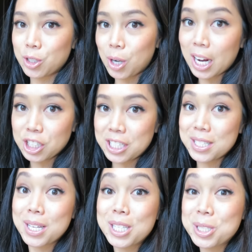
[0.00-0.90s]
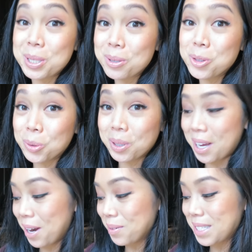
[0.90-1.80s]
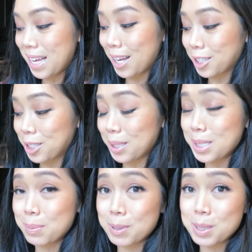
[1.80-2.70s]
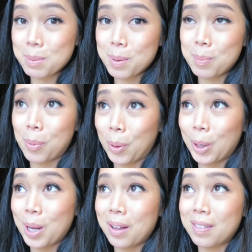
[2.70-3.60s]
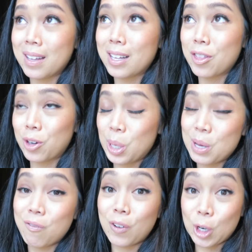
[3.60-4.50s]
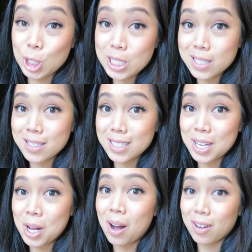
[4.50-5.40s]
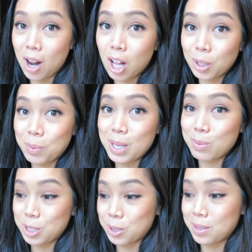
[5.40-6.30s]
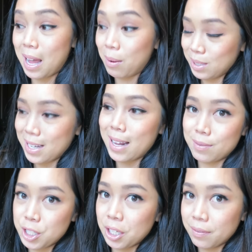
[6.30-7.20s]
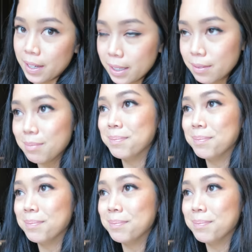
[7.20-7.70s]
contractions because you know Julianna was actually supposed to be born on the 31st on Halloween, which is, I was kind of terrified.